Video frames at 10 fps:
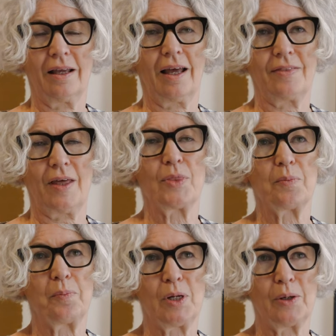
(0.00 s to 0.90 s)
and then the
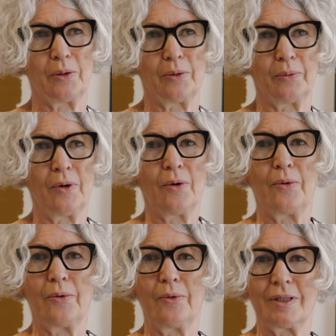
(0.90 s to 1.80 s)
blue,
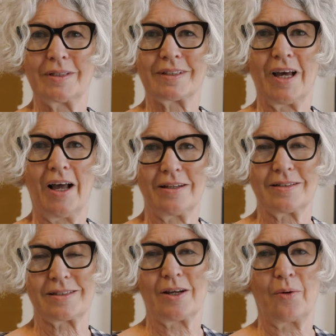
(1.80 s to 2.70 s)
all these
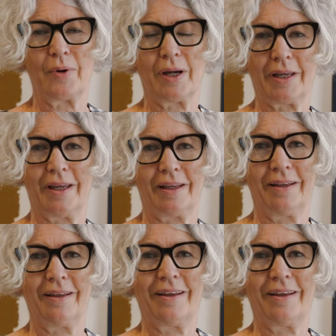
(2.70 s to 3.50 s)
colours start working